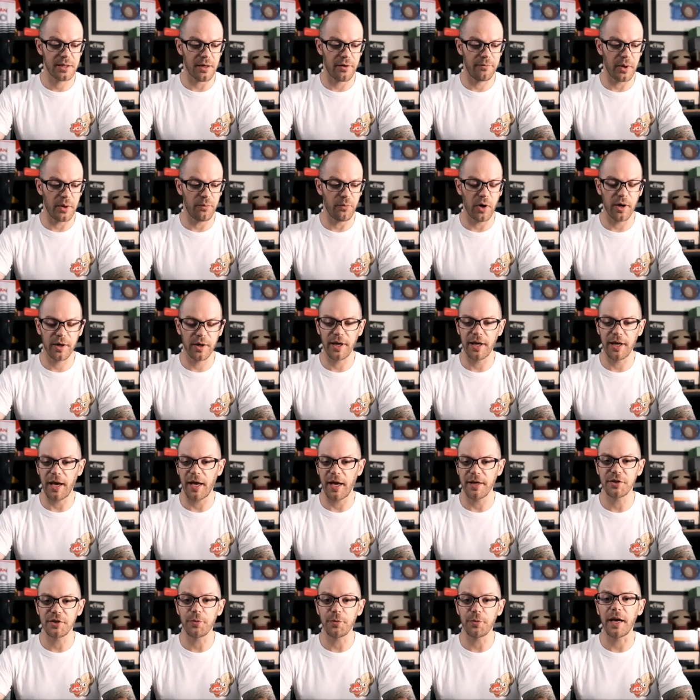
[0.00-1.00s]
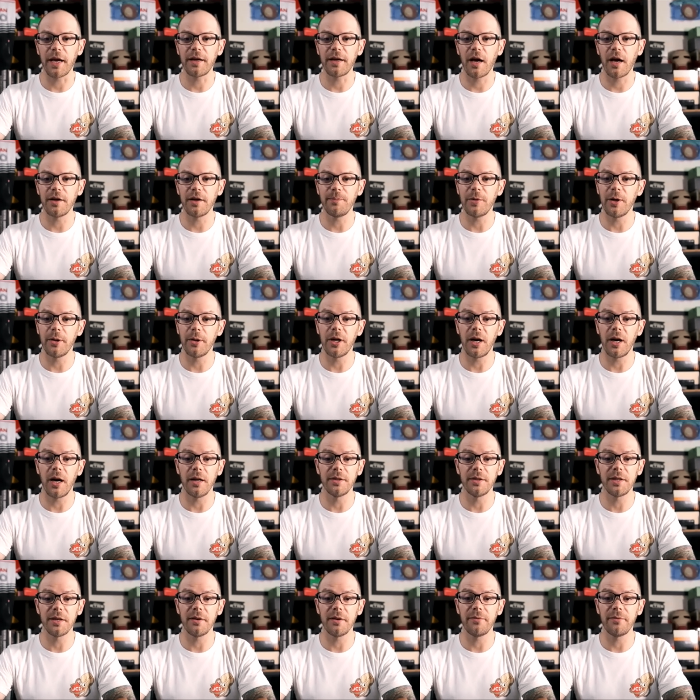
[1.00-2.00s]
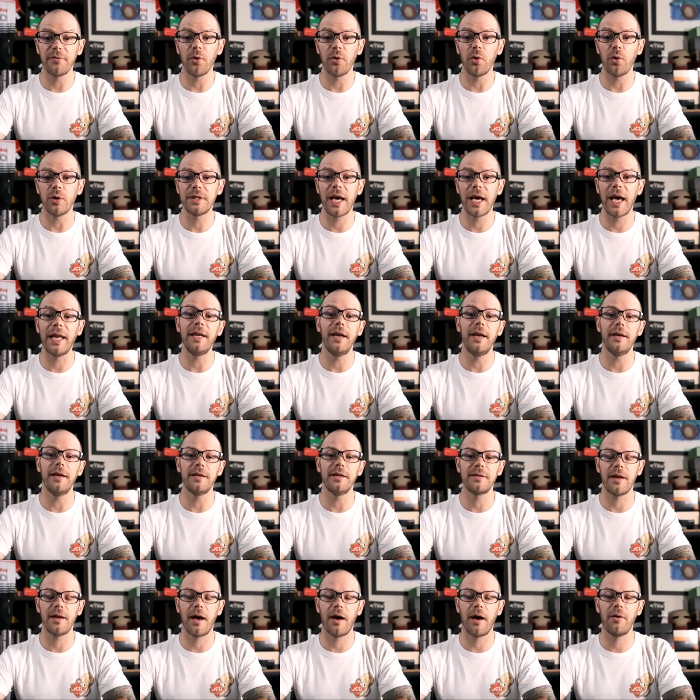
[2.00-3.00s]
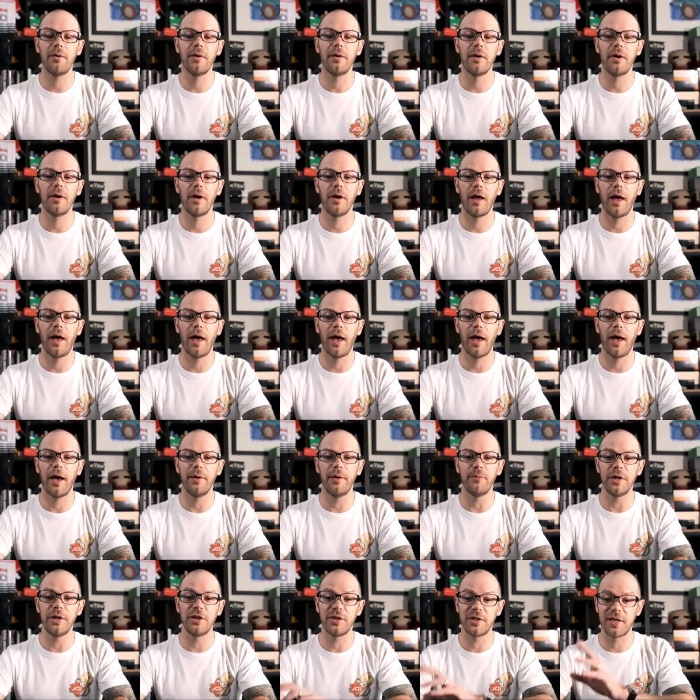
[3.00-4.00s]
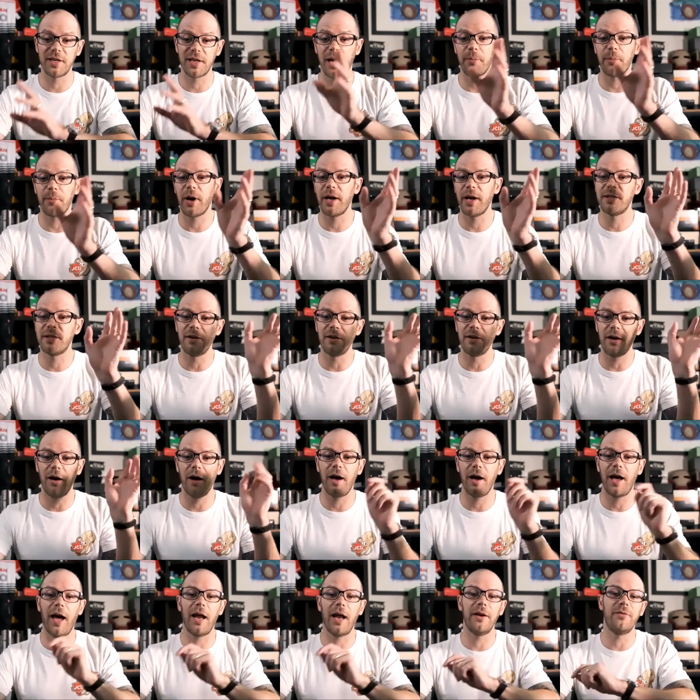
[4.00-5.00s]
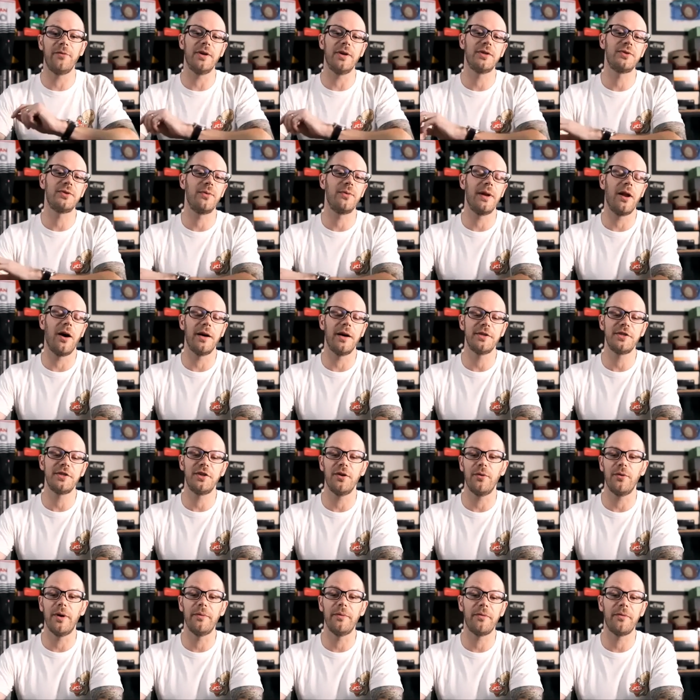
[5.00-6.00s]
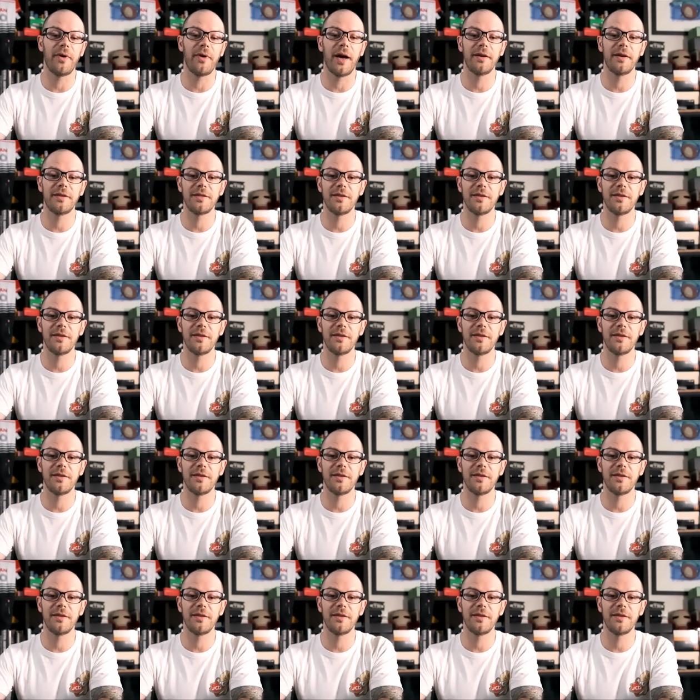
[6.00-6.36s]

I've been working as Japan Camera Hunter for 10 years now, and we just celebrated our anniversary last year. In fact.